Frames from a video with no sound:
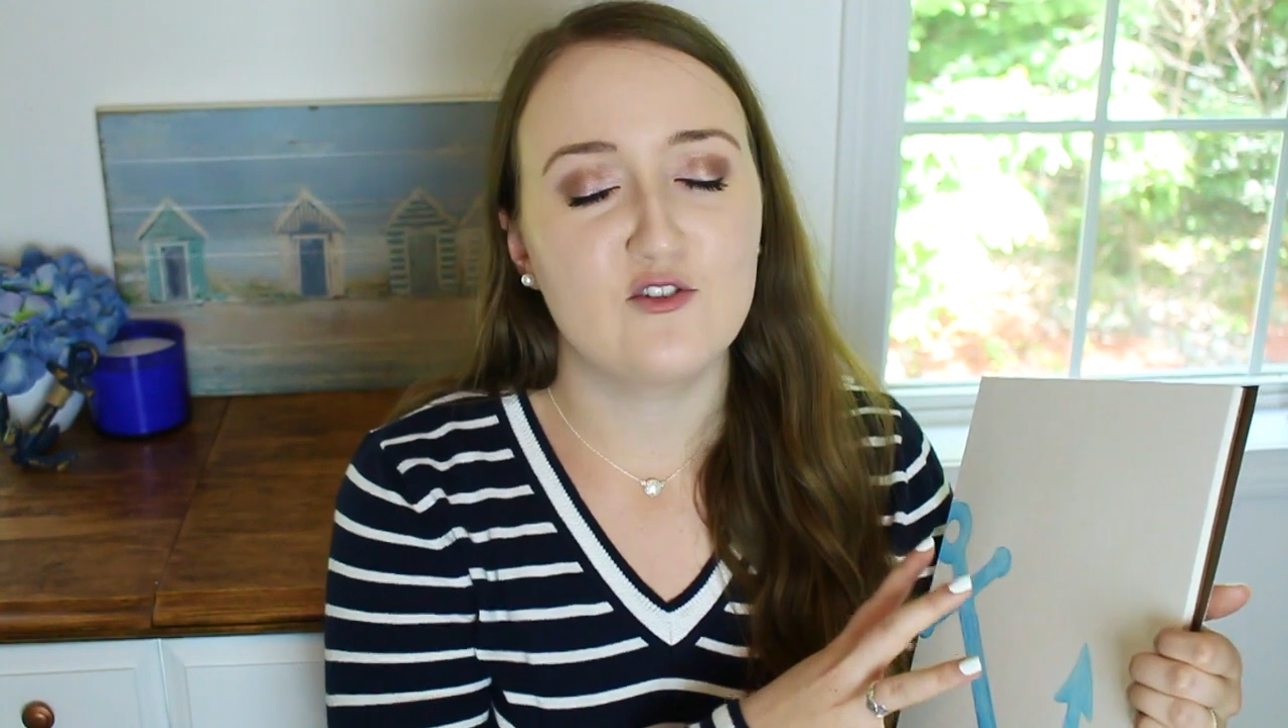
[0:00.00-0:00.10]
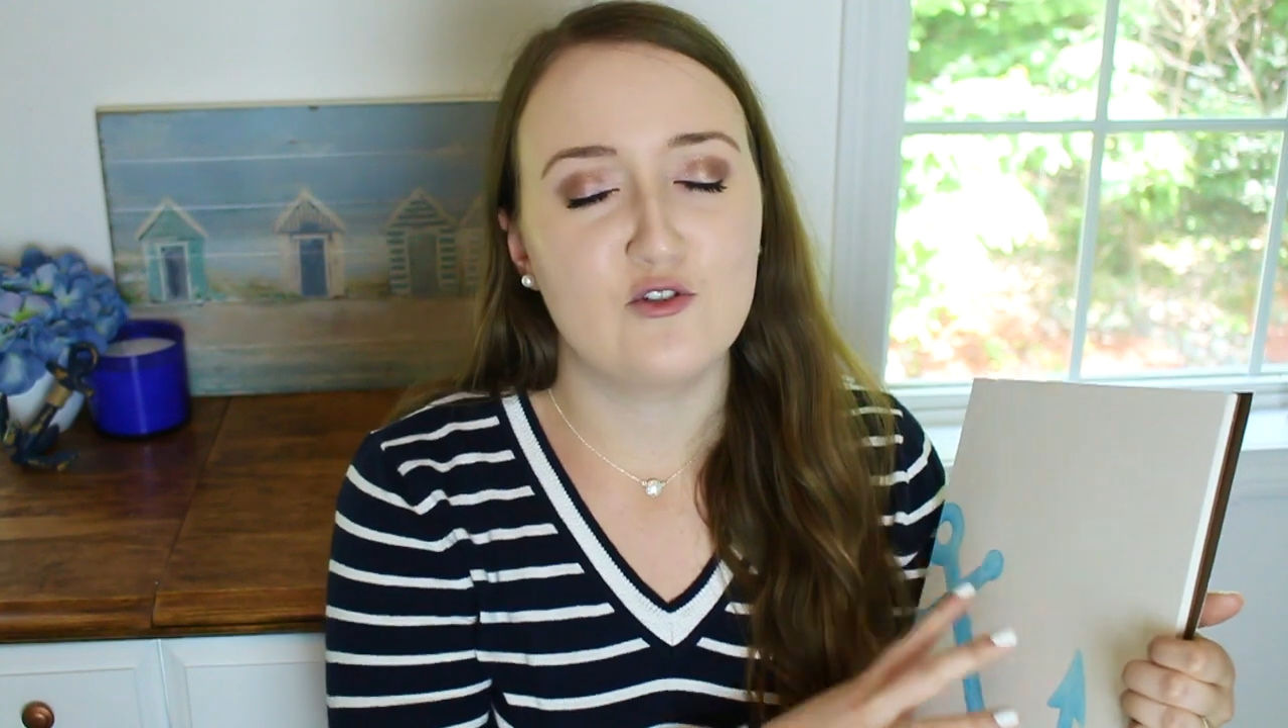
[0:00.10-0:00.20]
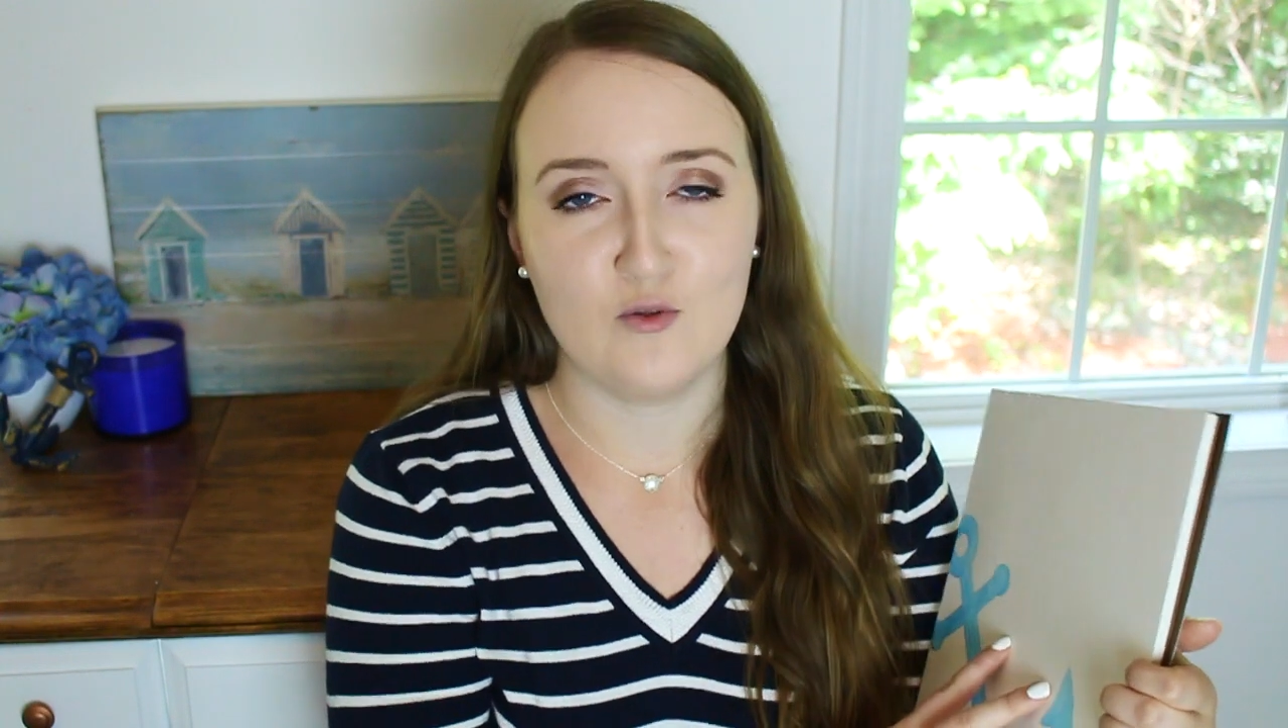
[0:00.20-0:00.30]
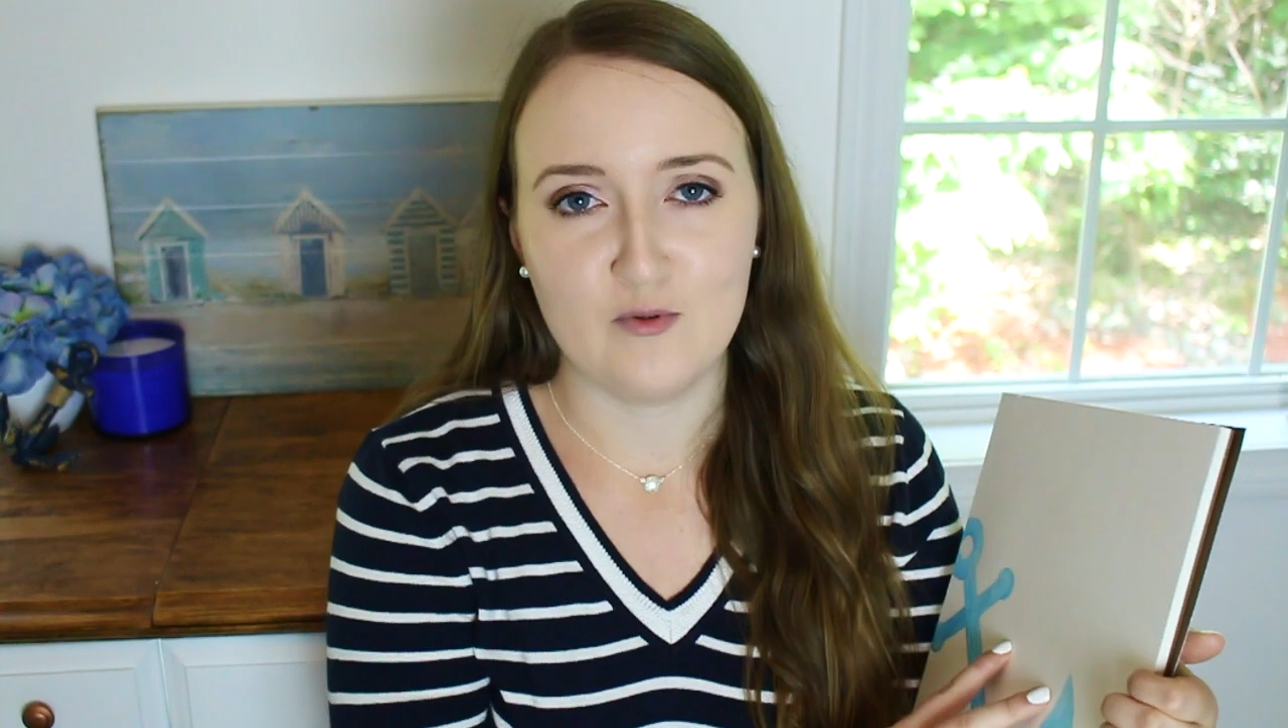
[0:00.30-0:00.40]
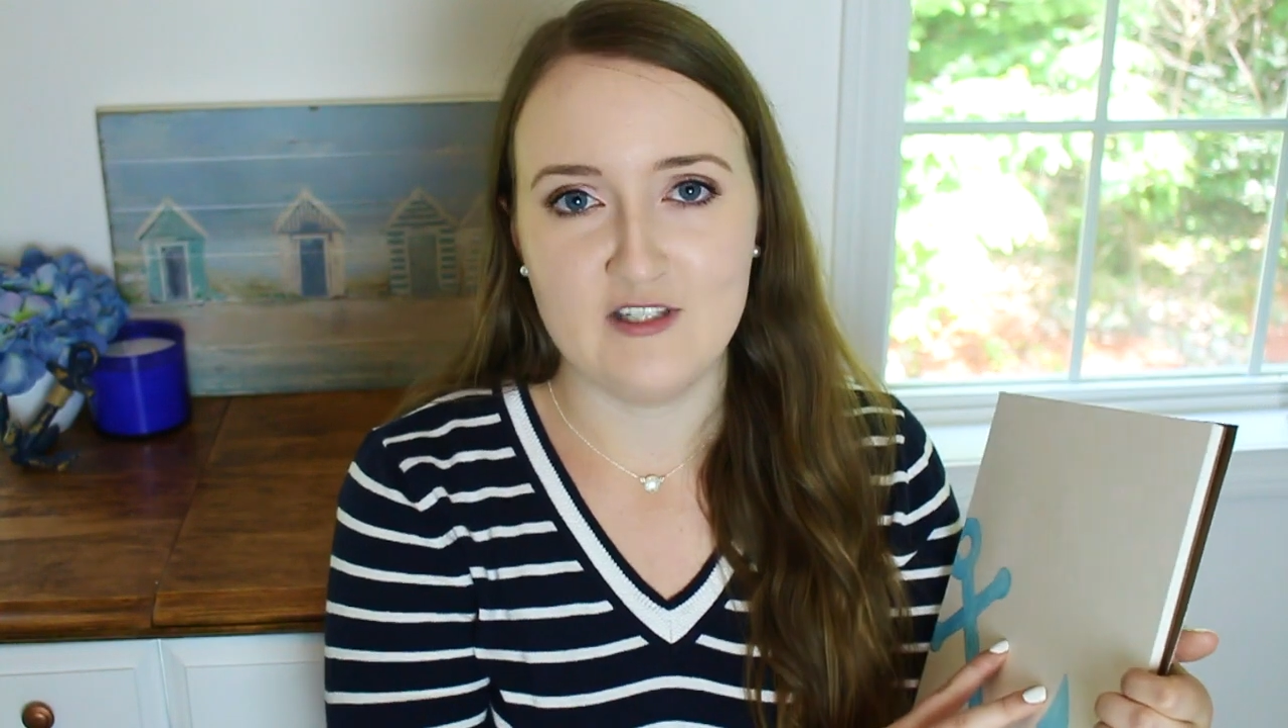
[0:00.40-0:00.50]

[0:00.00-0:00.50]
super